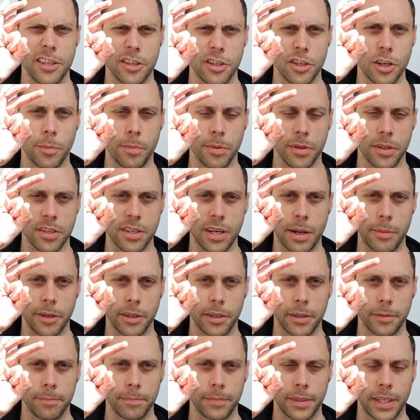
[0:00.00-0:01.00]
top of the
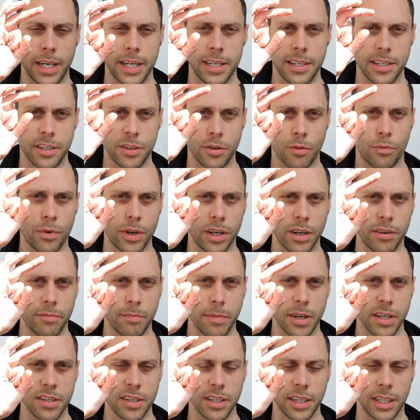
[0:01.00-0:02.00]
stomach. Okay, there's a ring of
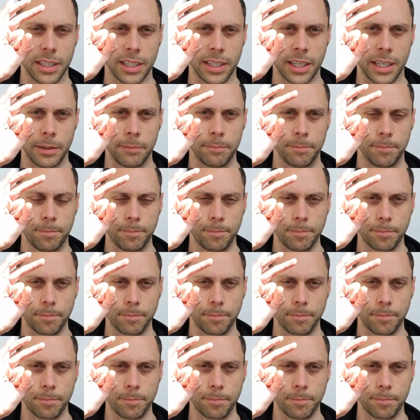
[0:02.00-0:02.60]
muscle in there.